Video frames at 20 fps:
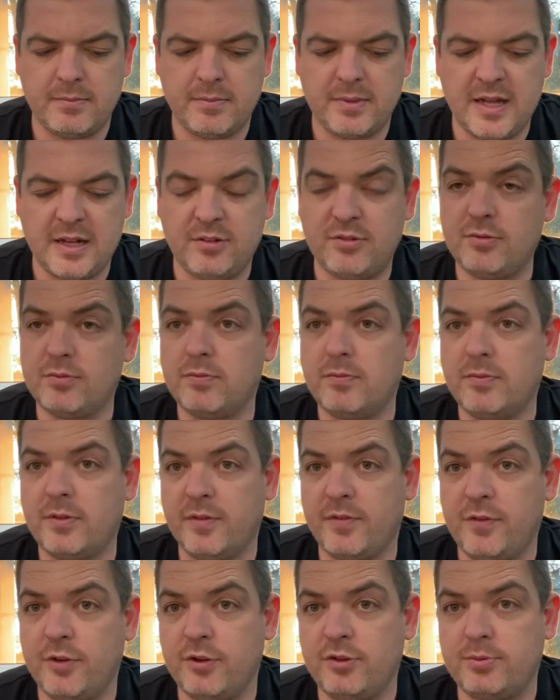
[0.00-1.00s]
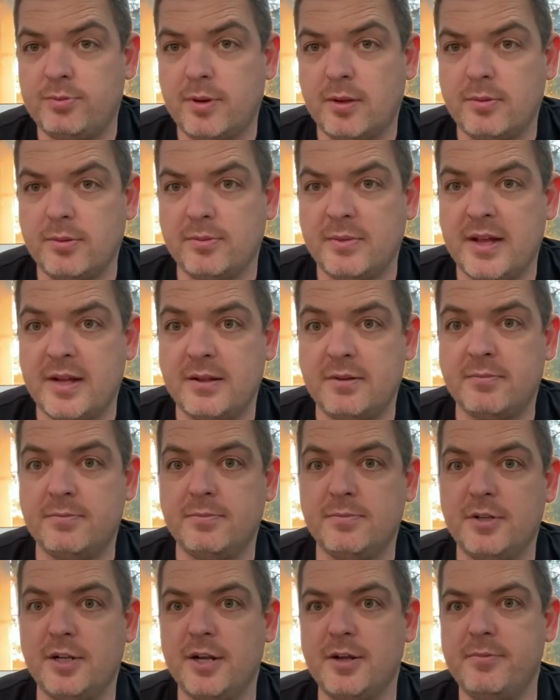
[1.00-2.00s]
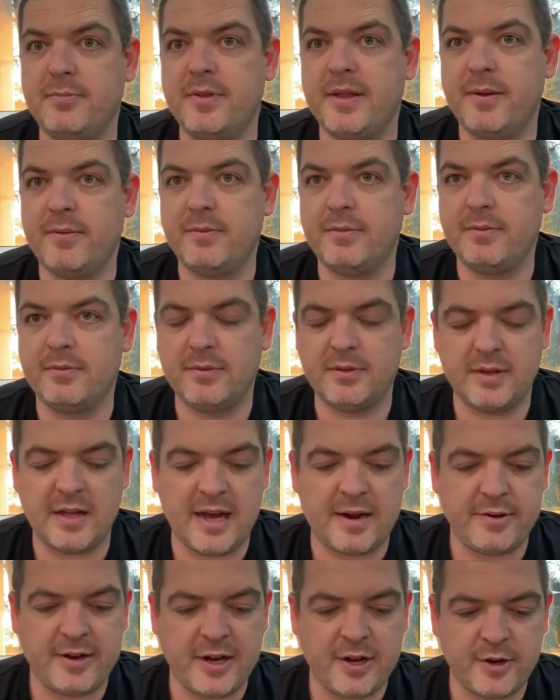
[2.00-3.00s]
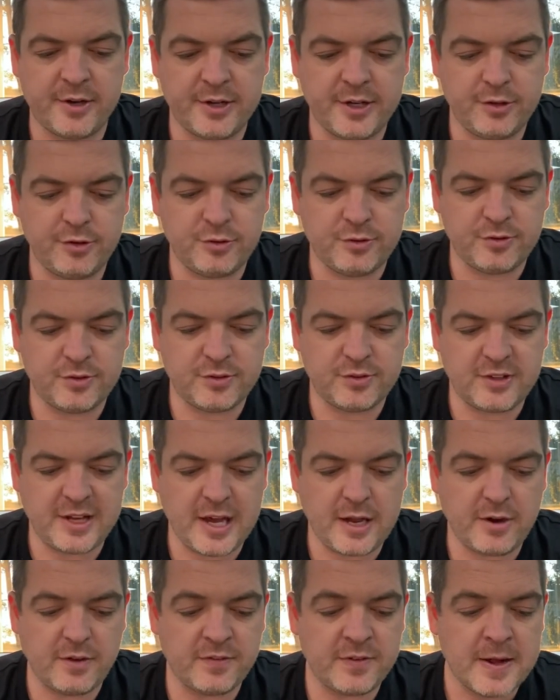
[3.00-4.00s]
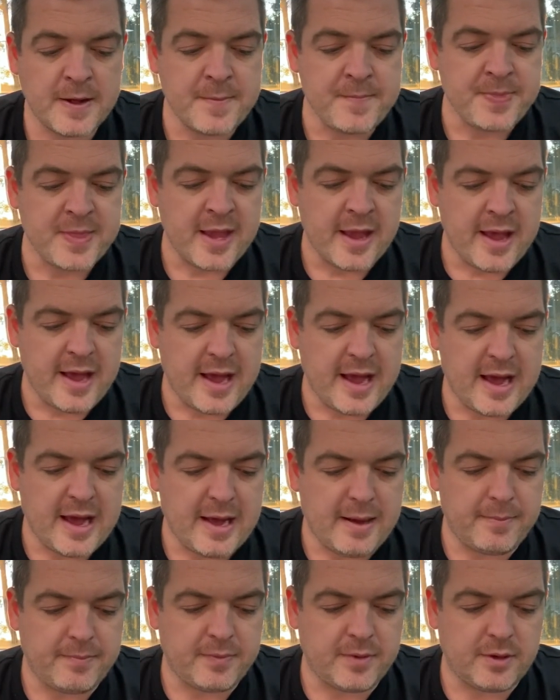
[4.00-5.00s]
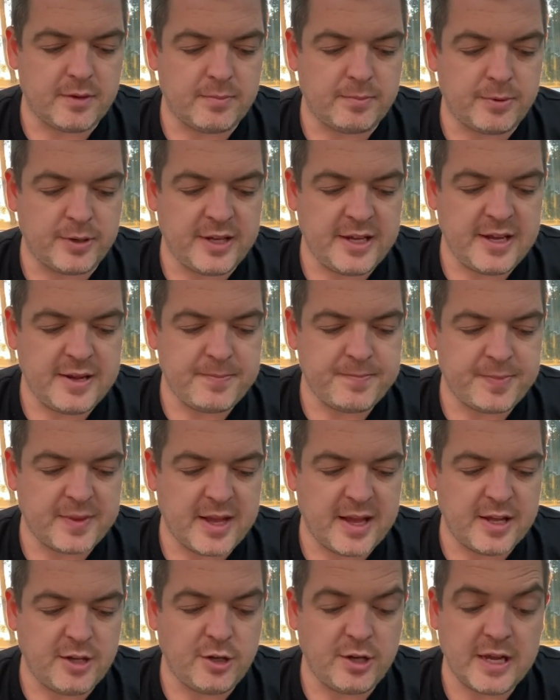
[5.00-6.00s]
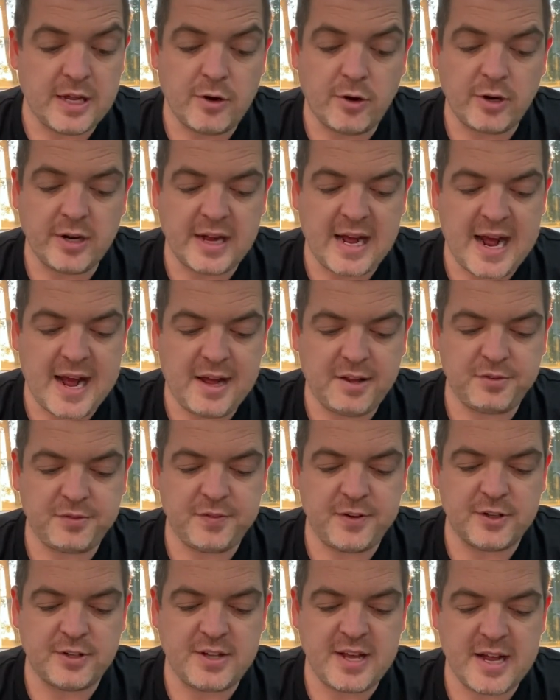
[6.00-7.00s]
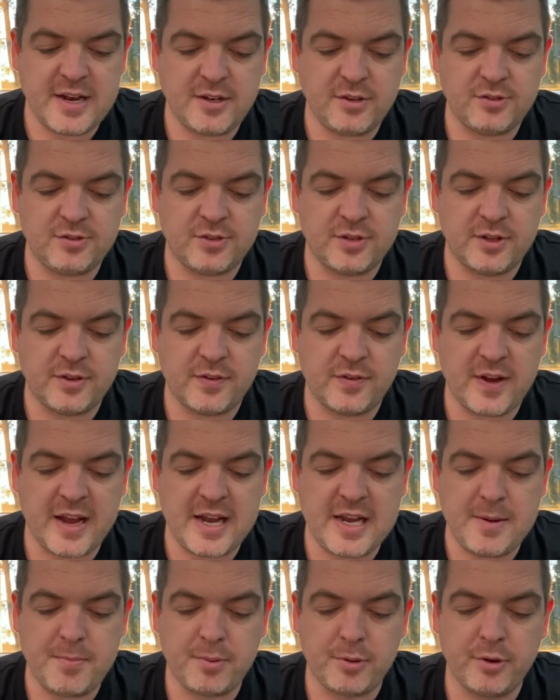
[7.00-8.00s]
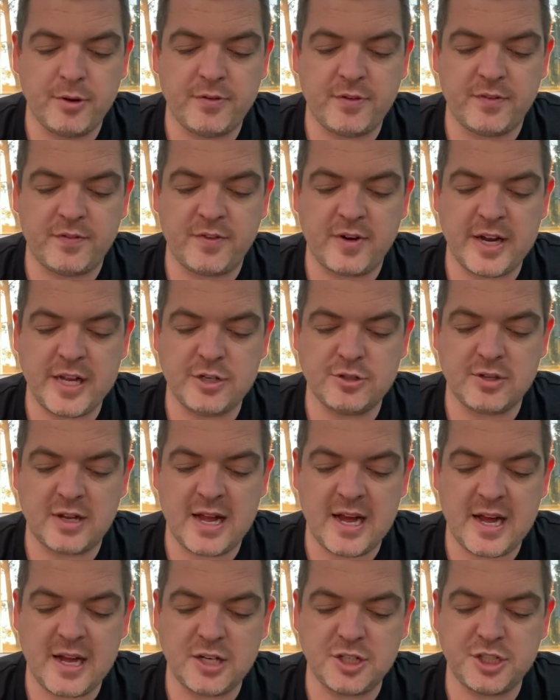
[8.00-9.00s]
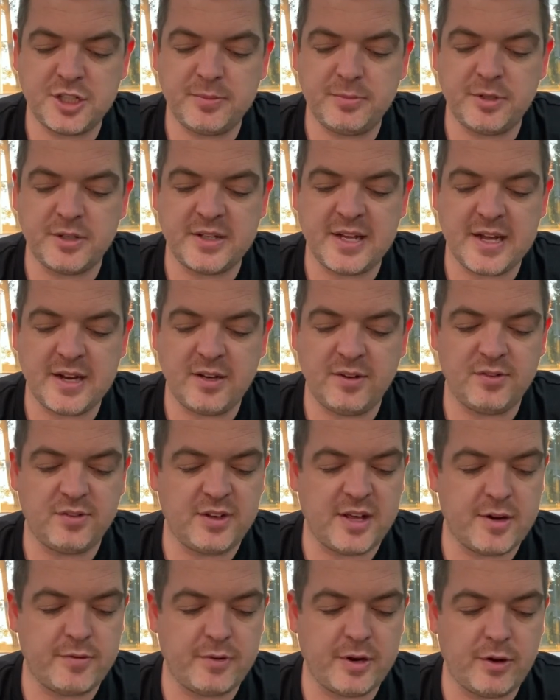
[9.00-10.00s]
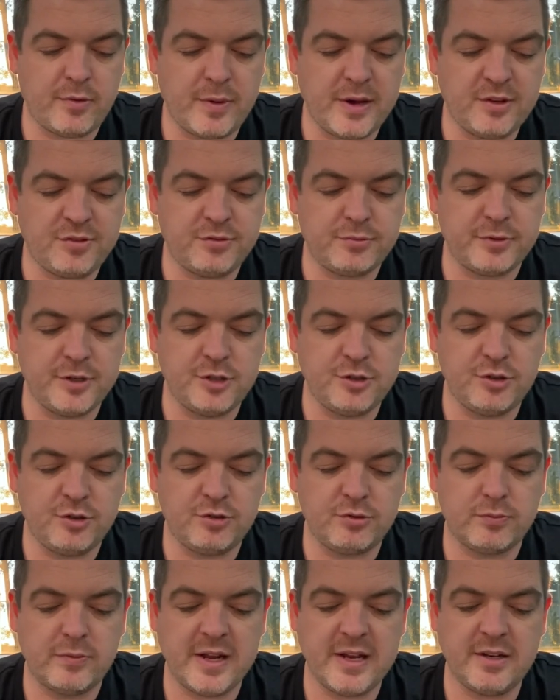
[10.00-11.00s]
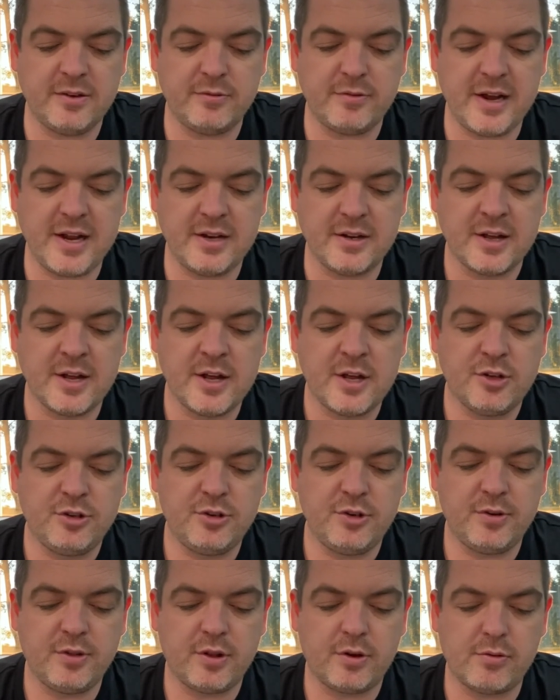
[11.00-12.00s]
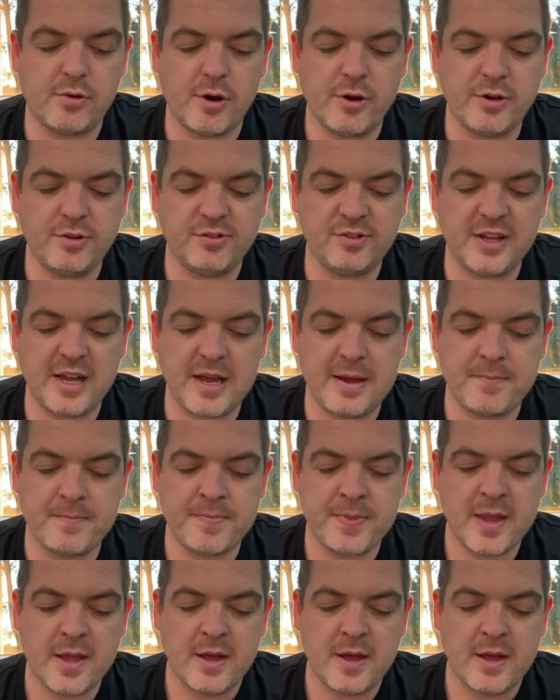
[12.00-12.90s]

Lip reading: That's the first problem that, you know, that REIQ is scared of. Put it here, you cannot ask your tenants for any proof of financial hardship. Your tenants can request reduced rent due to the corona scam